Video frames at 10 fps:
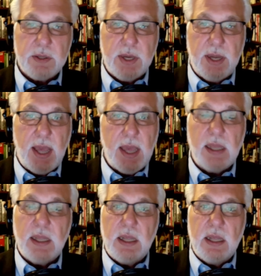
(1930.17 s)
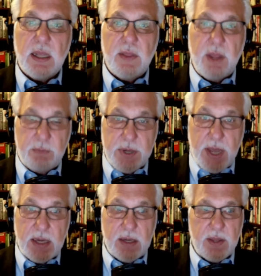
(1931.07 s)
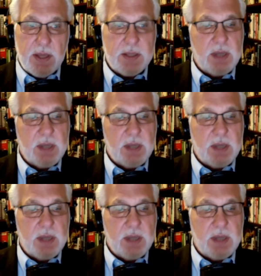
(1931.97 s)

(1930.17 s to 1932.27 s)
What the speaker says: a day that pertain to this.